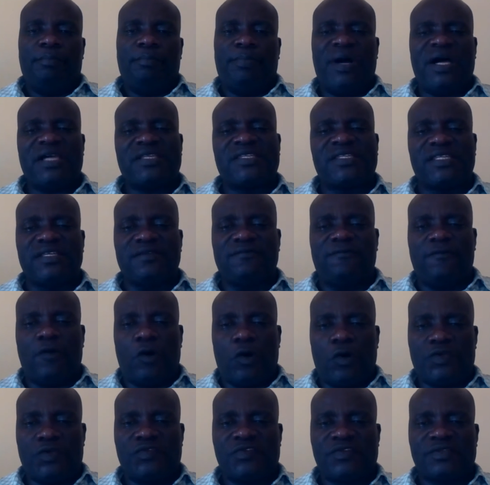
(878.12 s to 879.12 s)
Passive
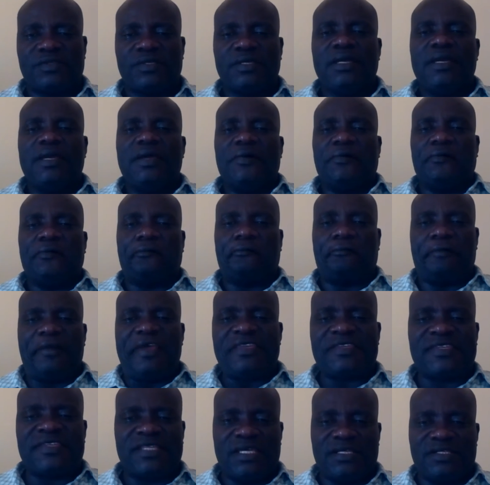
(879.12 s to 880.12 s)
voice,
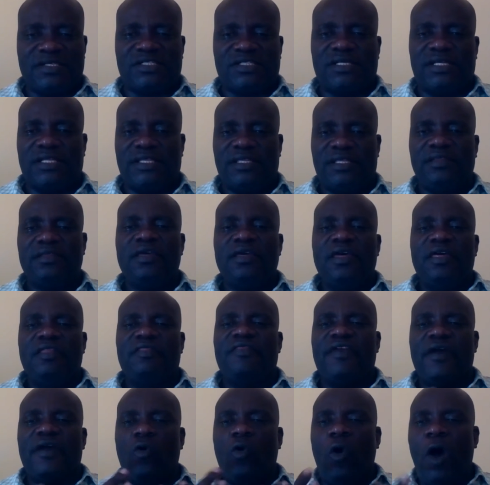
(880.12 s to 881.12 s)
recently
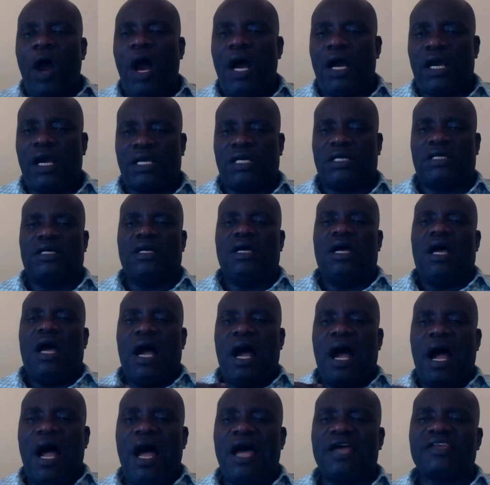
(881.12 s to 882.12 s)
the work
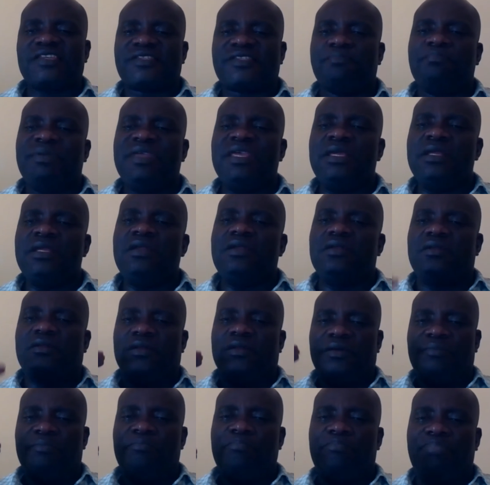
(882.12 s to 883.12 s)
has
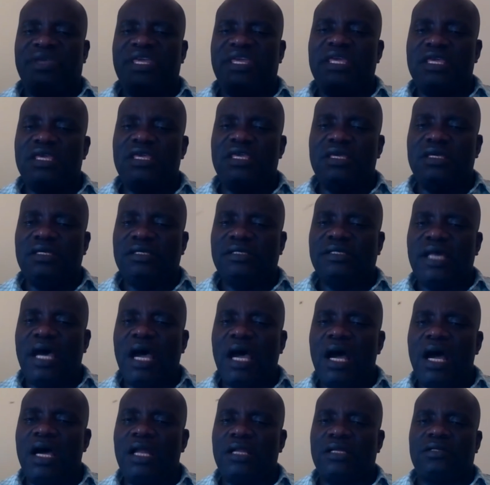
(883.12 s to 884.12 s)
been being
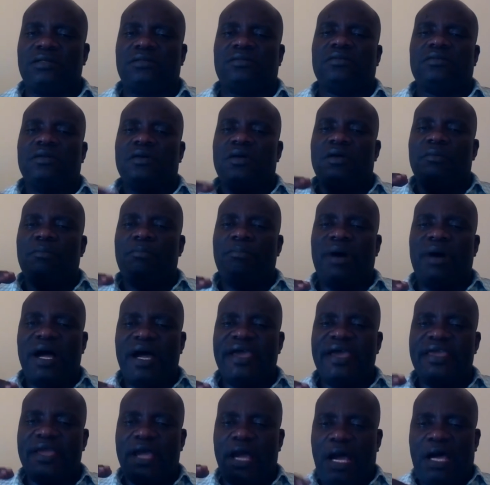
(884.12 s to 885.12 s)
done
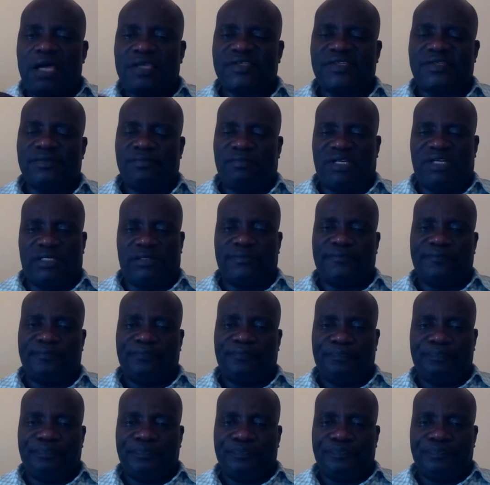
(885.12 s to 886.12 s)
by Asma.
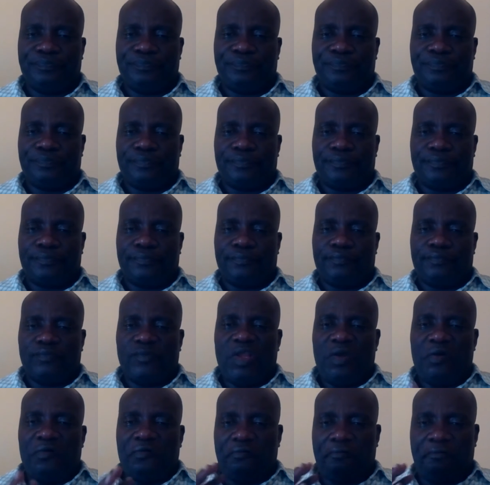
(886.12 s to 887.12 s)

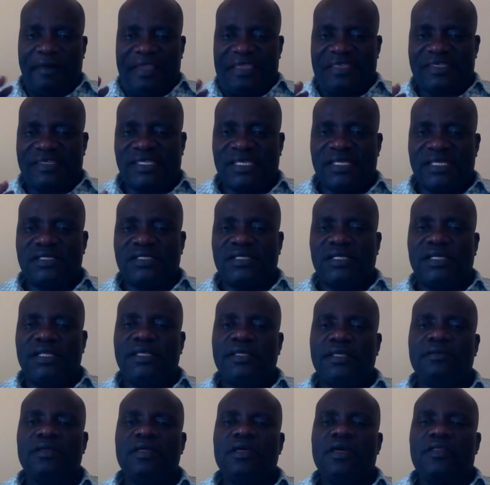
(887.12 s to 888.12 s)

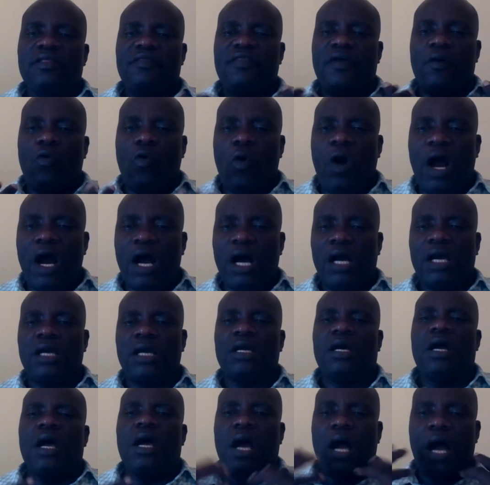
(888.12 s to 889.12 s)
Recently, the
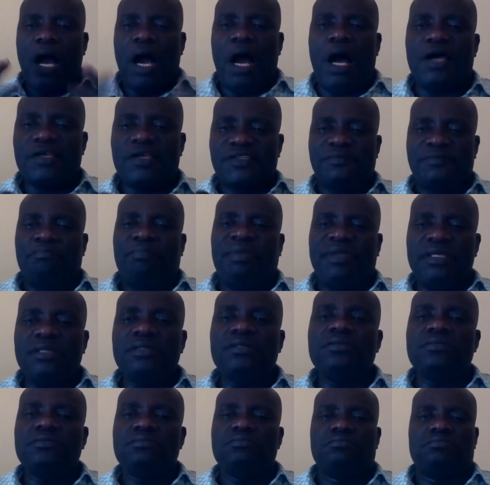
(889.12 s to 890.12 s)
work has
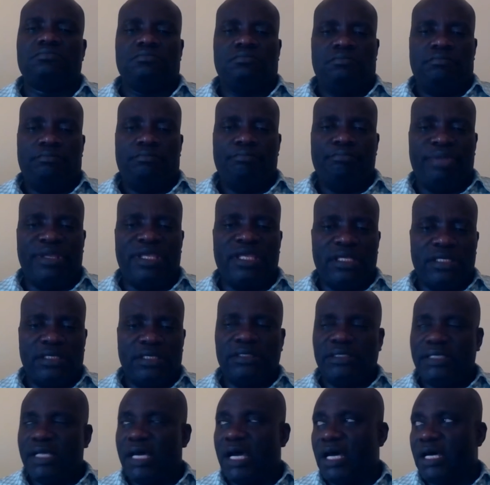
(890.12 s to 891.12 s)
been
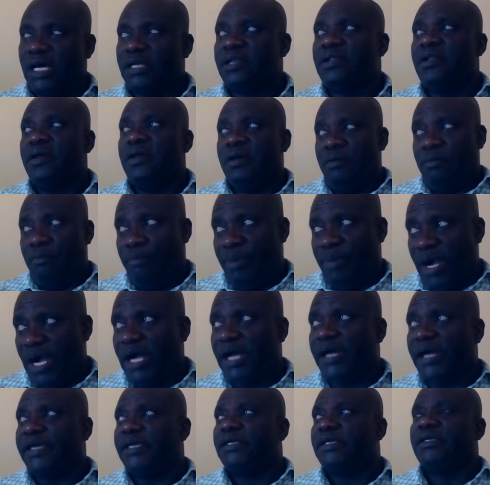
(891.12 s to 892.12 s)
being done
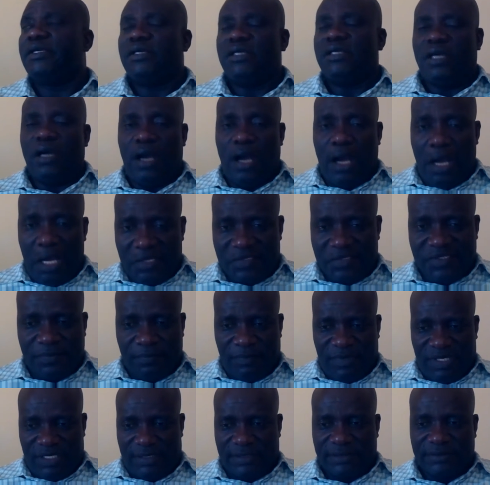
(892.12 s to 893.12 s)
by
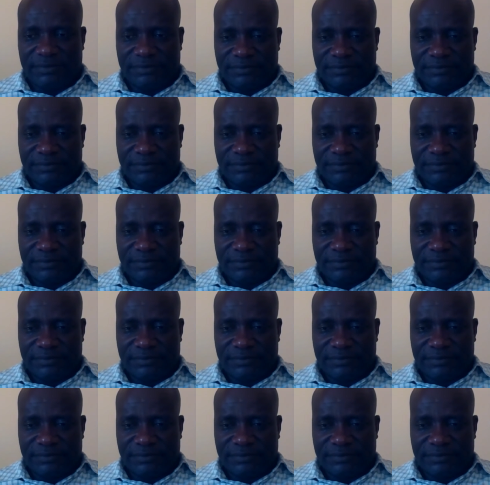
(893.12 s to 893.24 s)
Asma.